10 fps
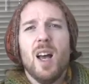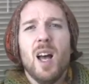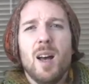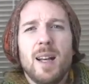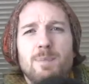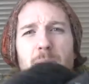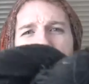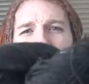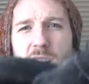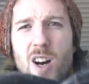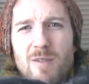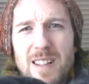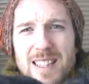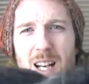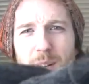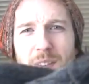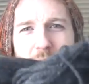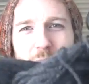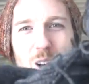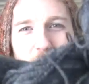it's black, so you can't really tell, but if I
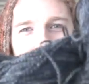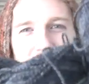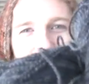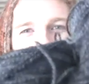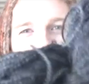hold it up close you